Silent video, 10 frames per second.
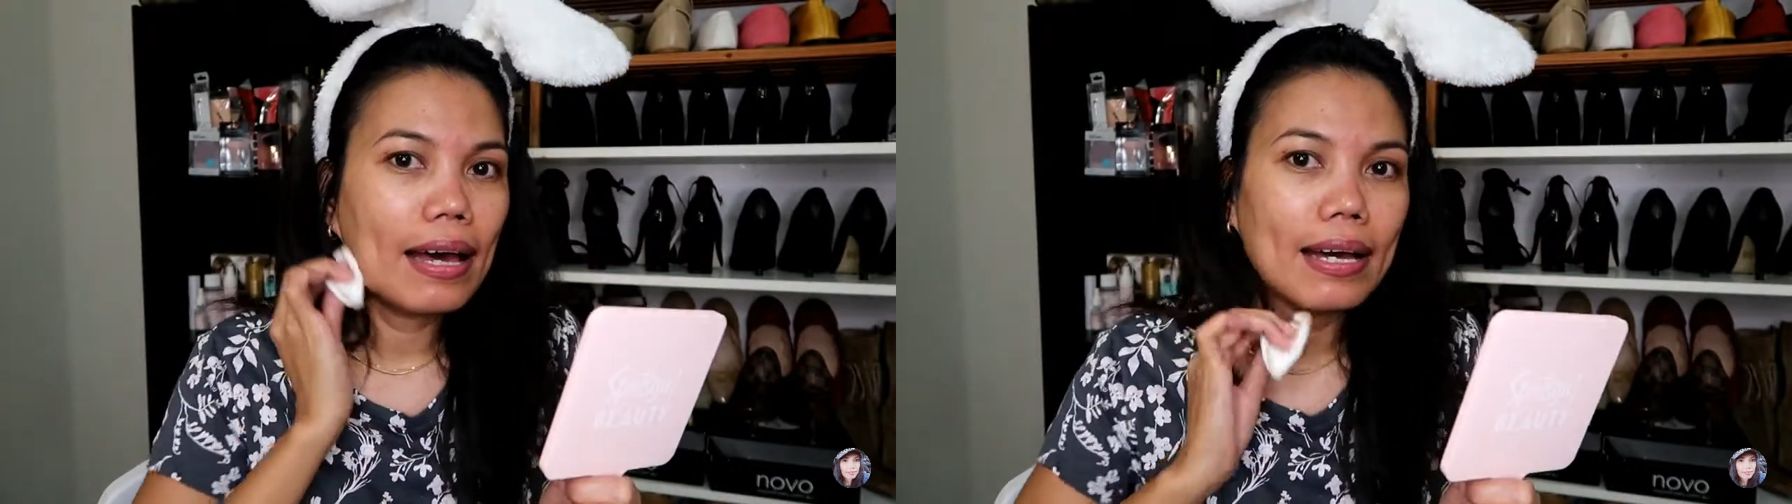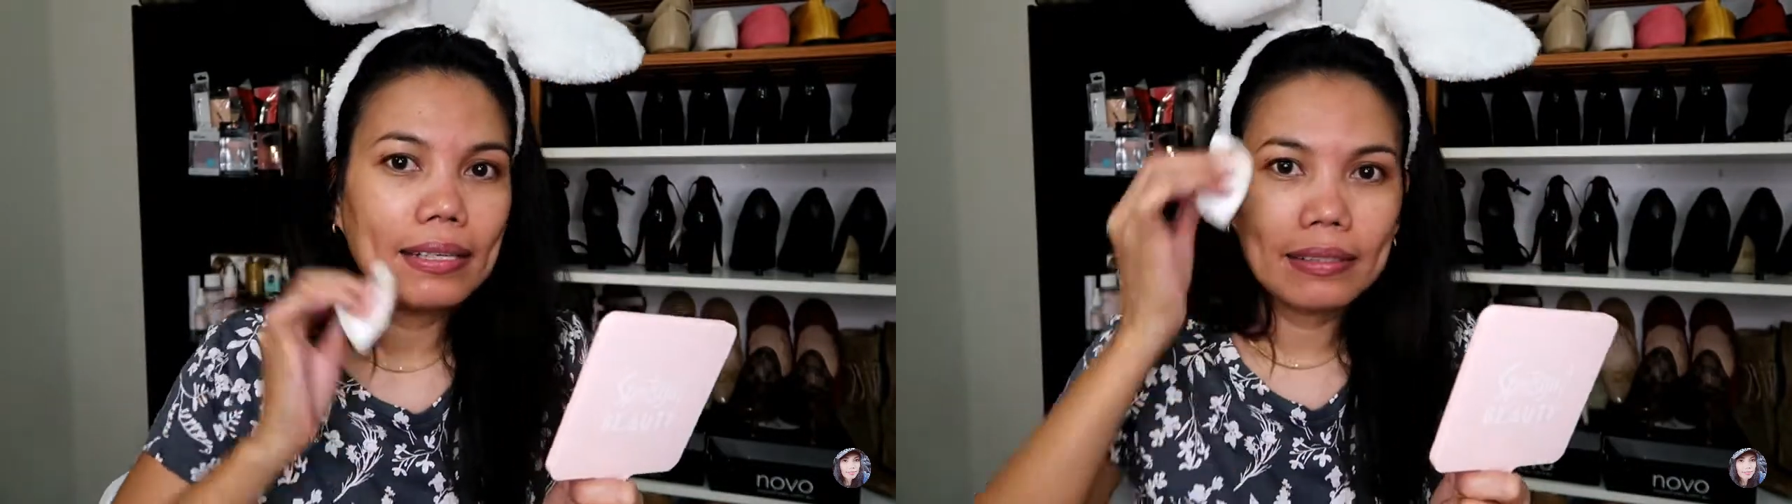
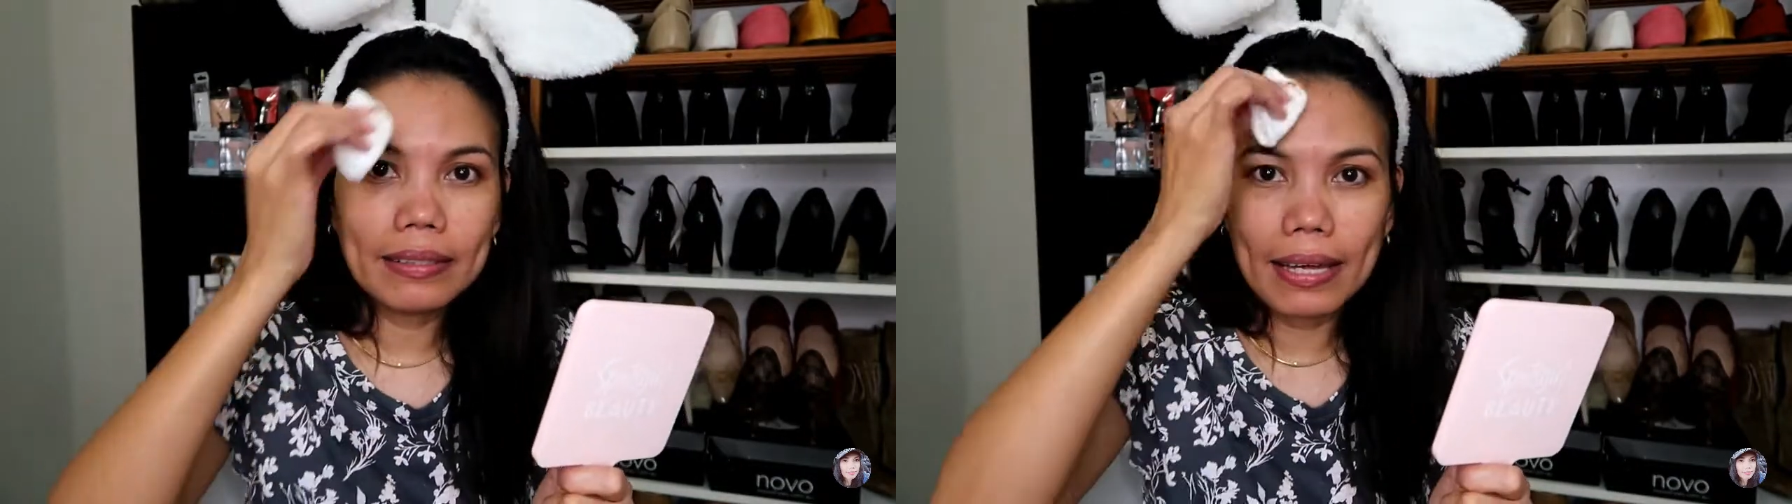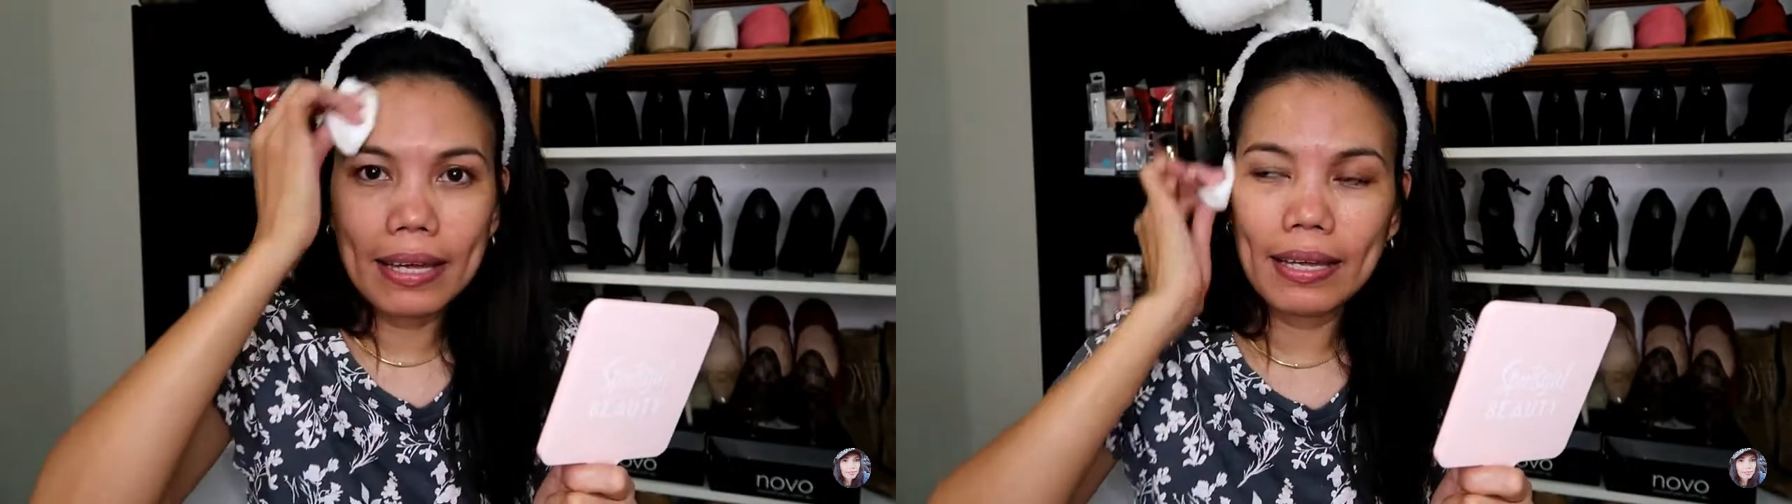And
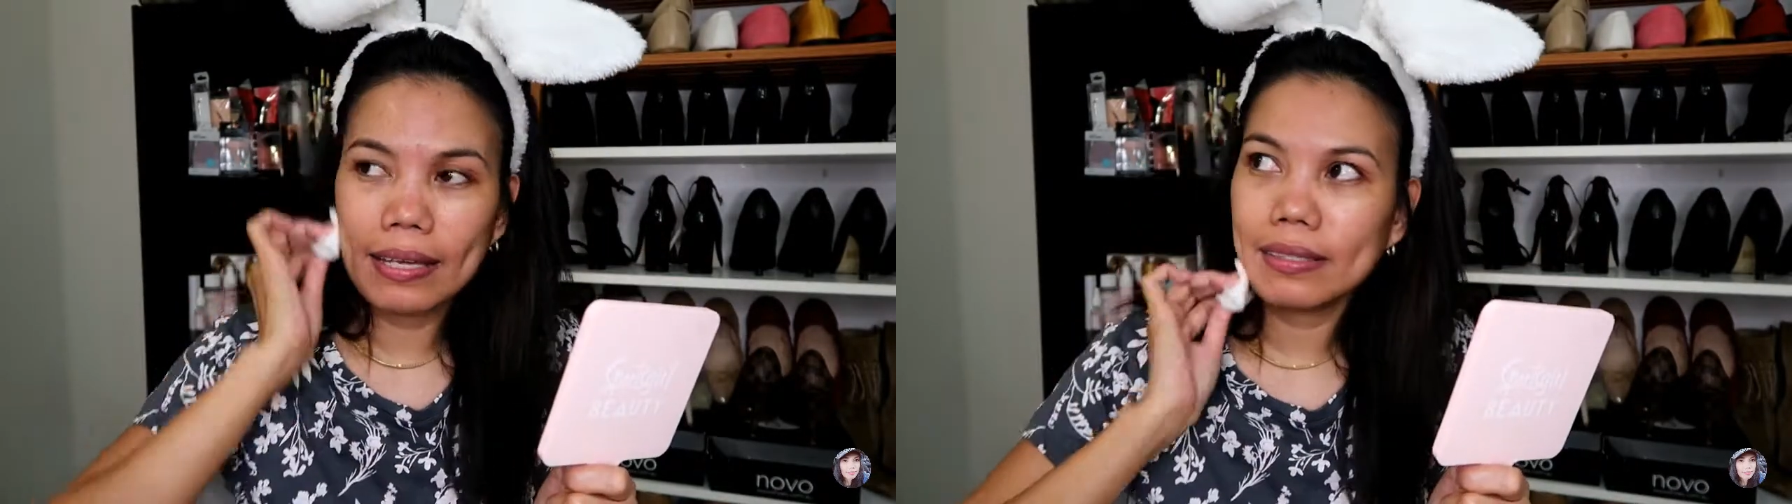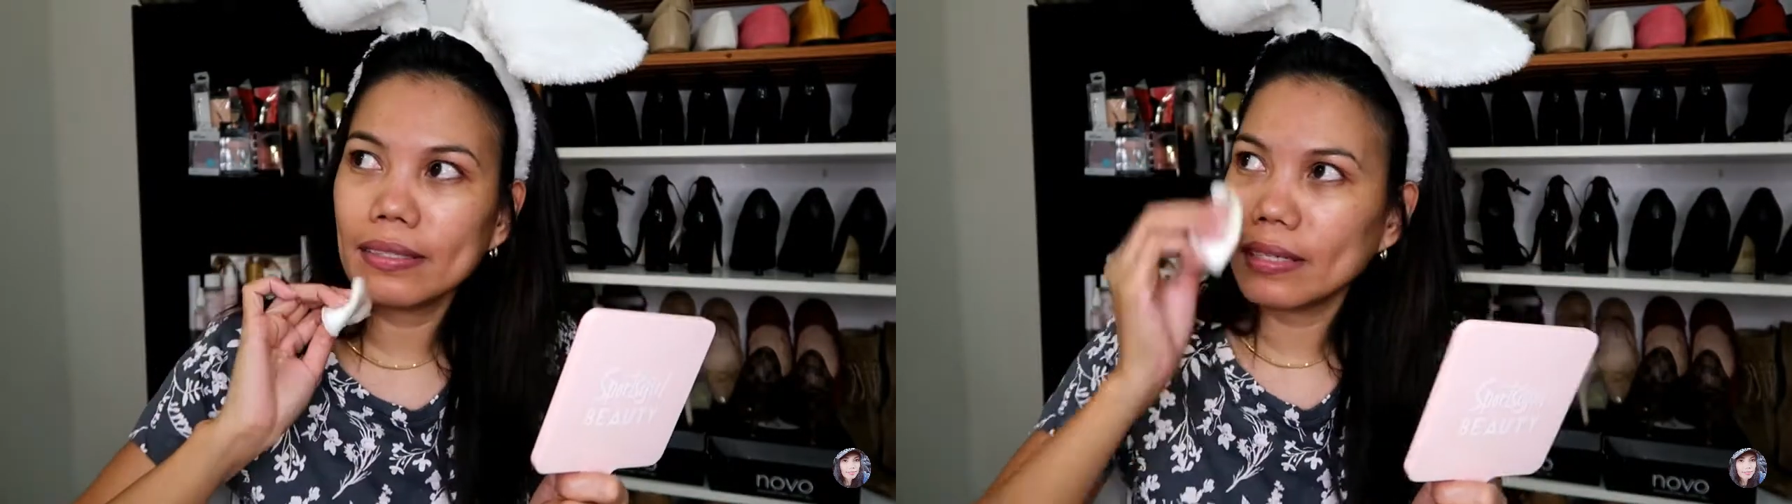
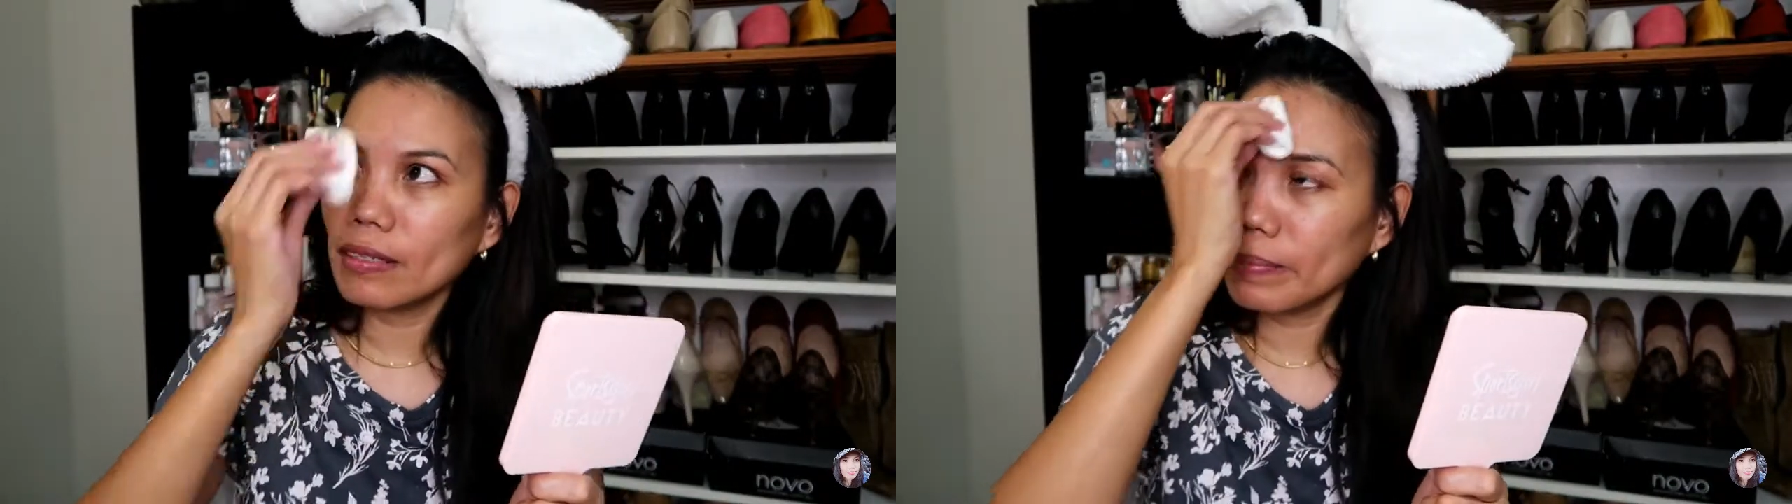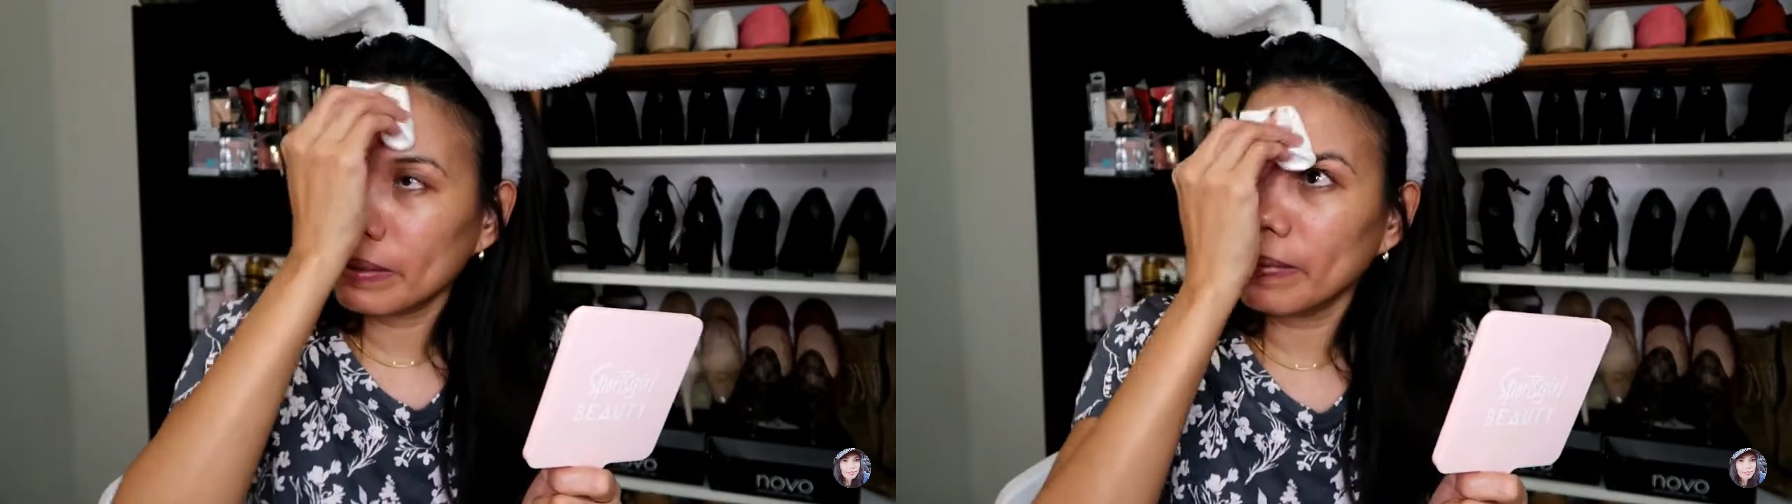then,
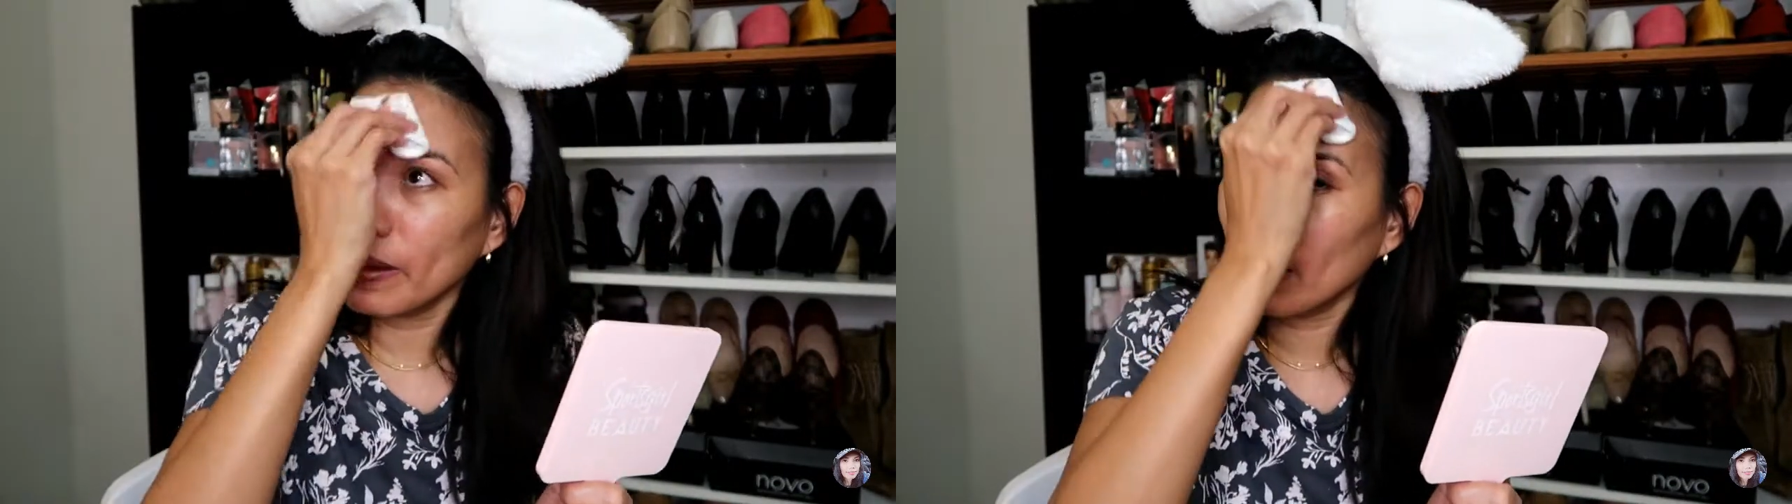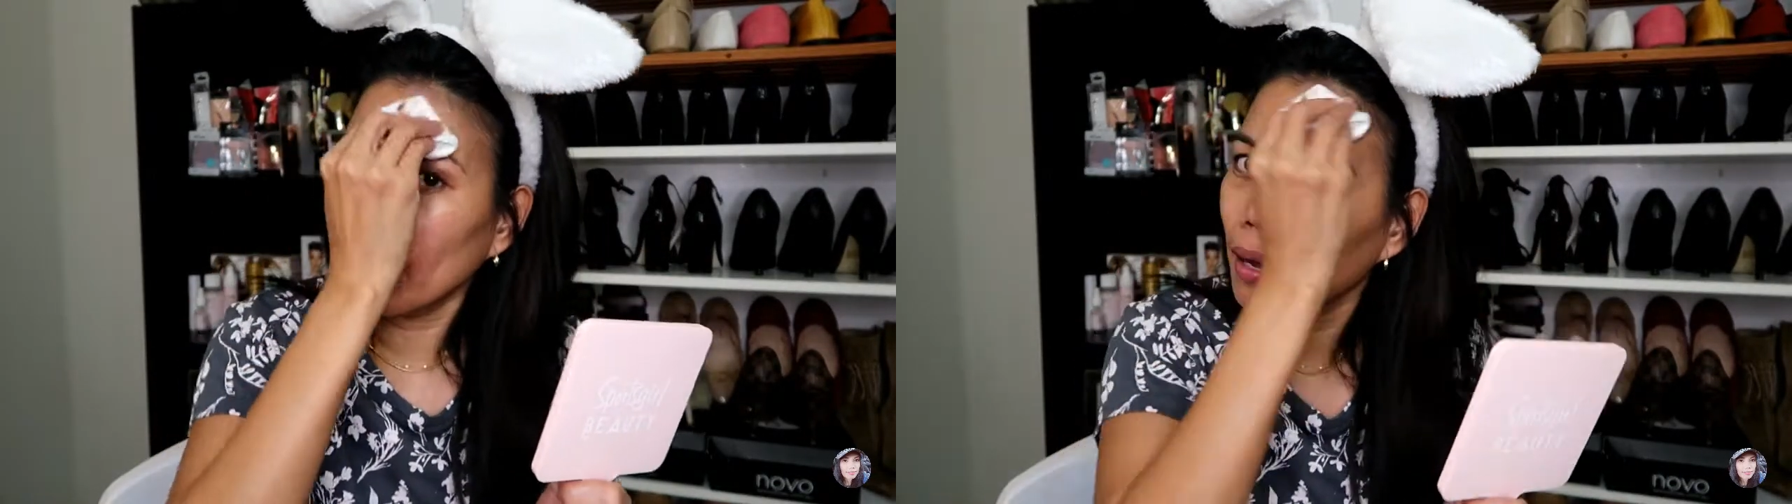sino pa
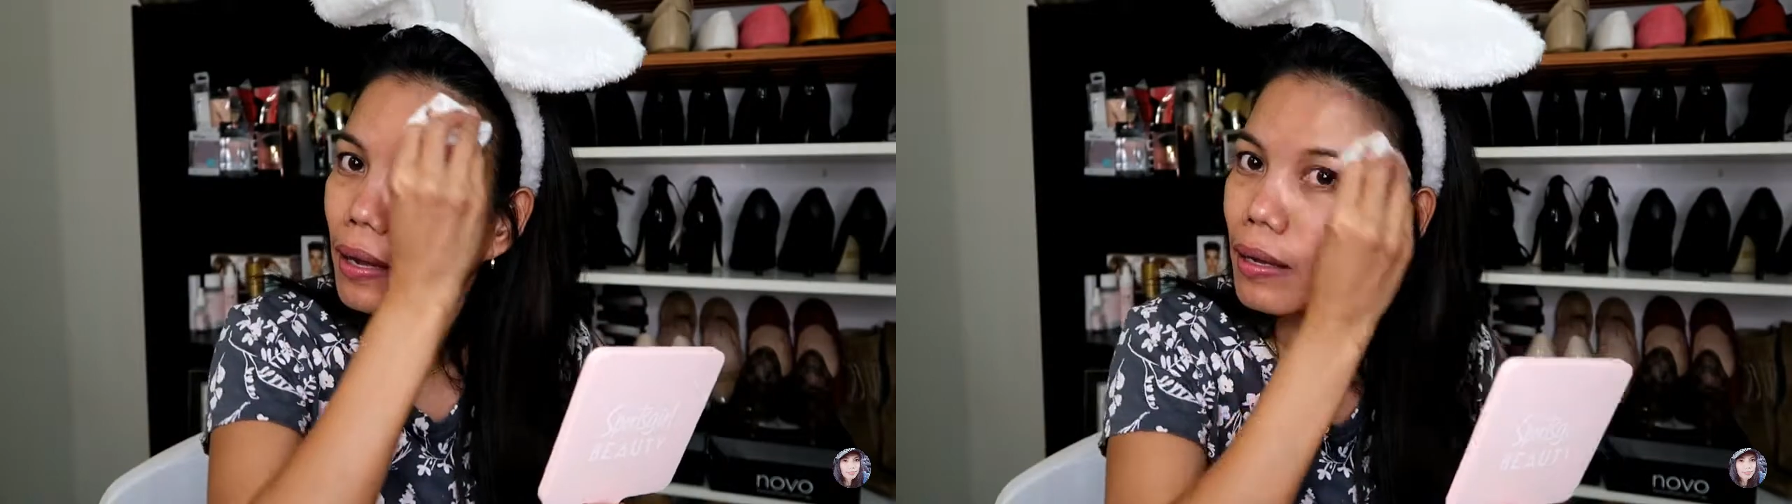ba?